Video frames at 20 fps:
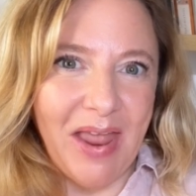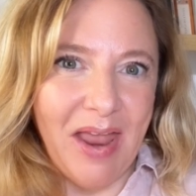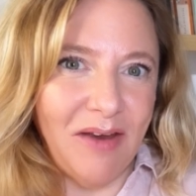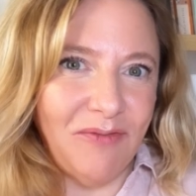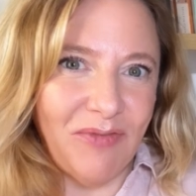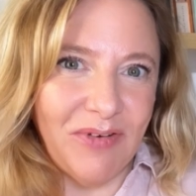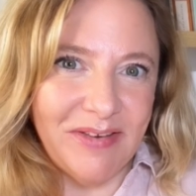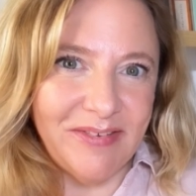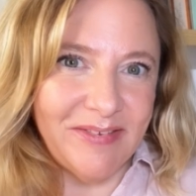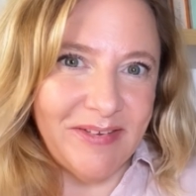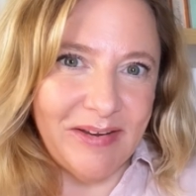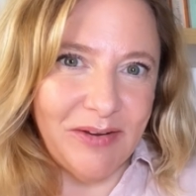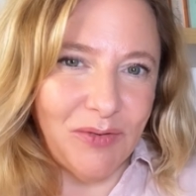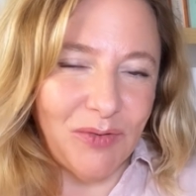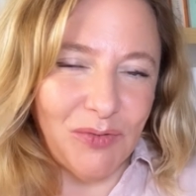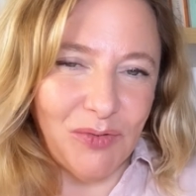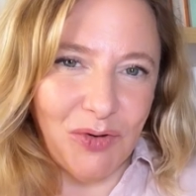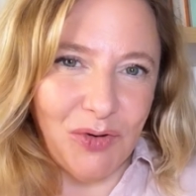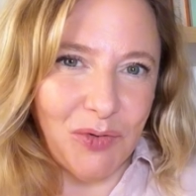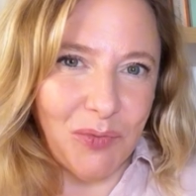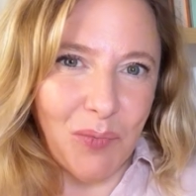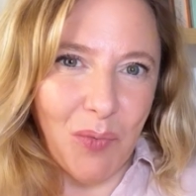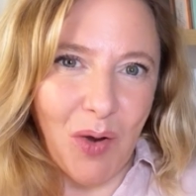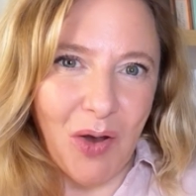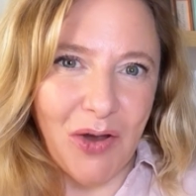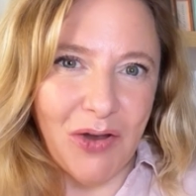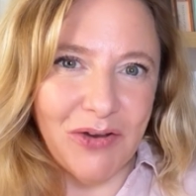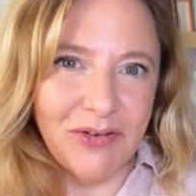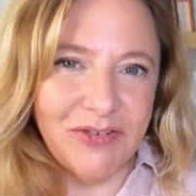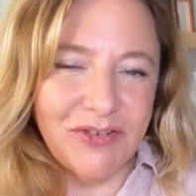every single new
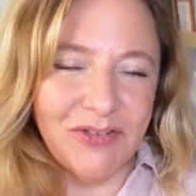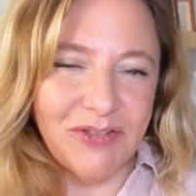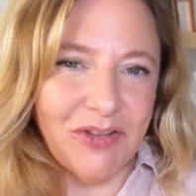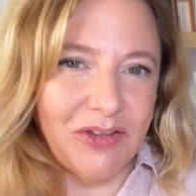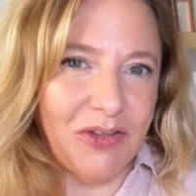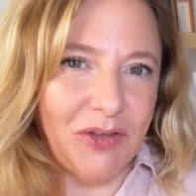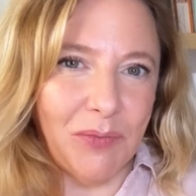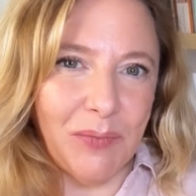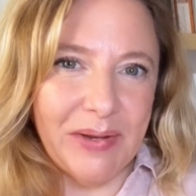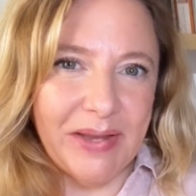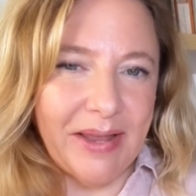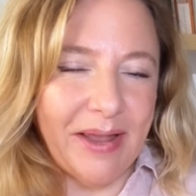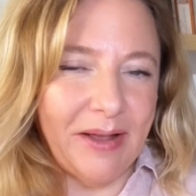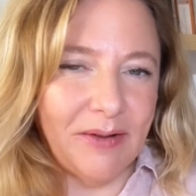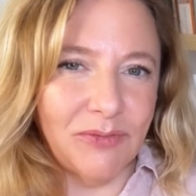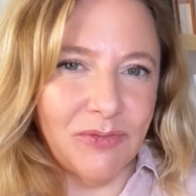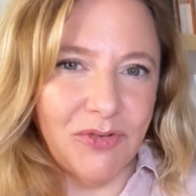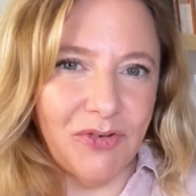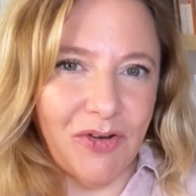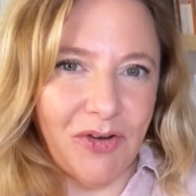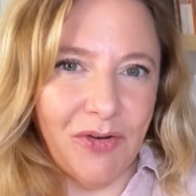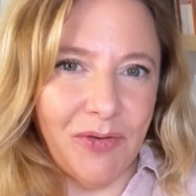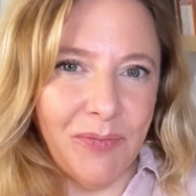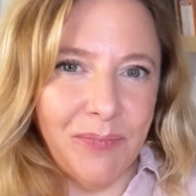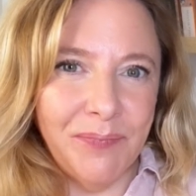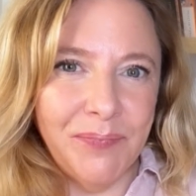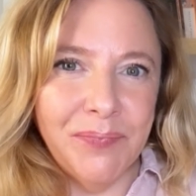word that you encounter.